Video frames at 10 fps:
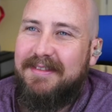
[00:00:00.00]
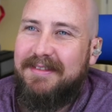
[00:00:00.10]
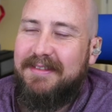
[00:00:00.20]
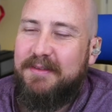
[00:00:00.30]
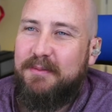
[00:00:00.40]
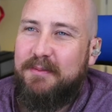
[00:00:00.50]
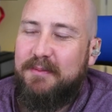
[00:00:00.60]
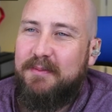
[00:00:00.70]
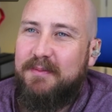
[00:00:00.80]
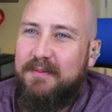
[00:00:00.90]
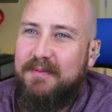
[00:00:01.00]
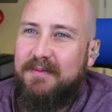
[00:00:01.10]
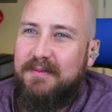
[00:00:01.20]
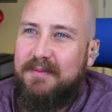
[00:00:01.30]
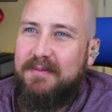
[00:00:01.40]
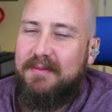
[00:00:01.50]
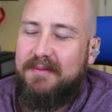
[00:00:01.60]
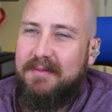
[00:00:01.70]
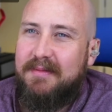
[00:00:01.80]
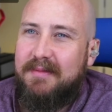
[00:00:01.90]

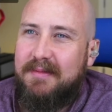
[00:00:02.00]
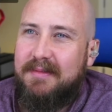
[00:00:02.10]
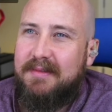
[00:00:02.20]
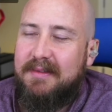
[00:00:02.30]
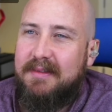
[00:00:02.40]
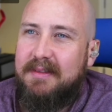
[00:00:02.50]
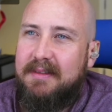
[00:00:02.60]
The person shown says nothing.